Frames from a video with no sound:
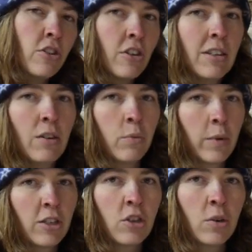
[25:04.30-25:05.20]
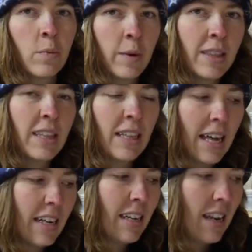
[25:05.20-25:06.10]
are a little richer with the
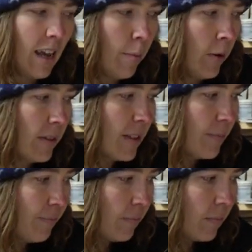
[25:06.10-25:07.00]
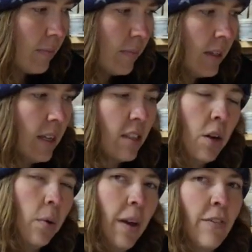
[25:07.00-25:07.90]
leaded enamels.
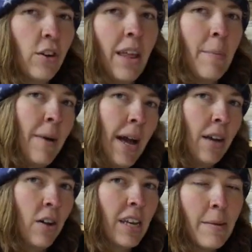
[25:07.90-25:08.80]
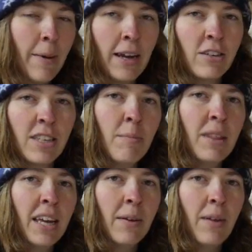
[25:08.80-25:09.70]
So if you're like buying on eBay or
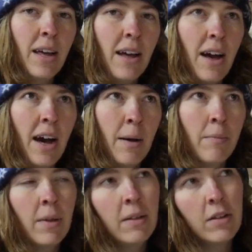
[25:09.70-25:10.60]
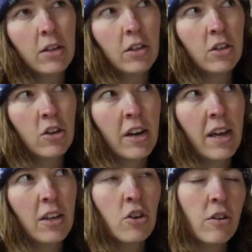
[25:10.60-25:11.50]
something, um, you're
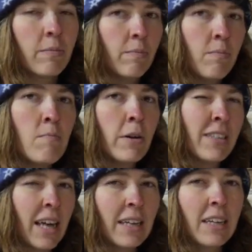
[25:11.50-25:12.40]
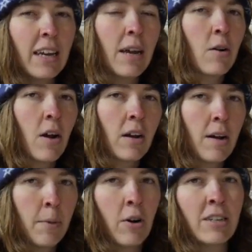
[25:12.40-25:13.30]
gonna you're most likely gonna
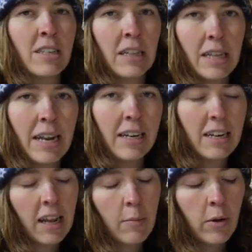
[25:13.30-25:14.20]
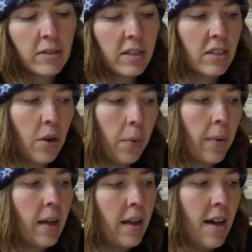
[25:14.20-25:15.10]
come across the leaded enamels. So
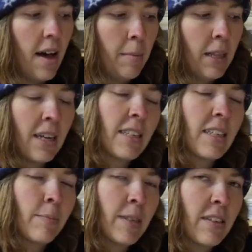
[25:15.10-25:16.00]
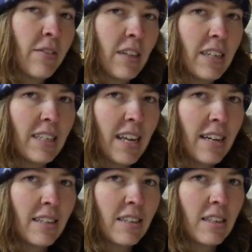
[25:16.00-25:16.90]
um, unless it specifically
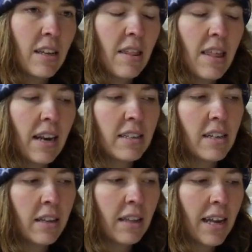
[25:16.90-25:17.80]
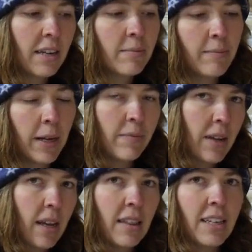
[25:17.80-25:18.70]
says that it's unleaded, but
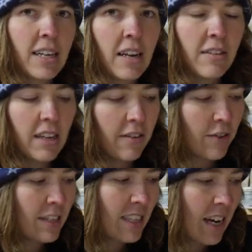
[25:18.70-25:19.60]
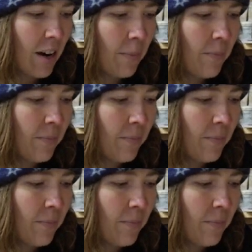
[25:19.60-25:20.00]
that's kind of the difference there.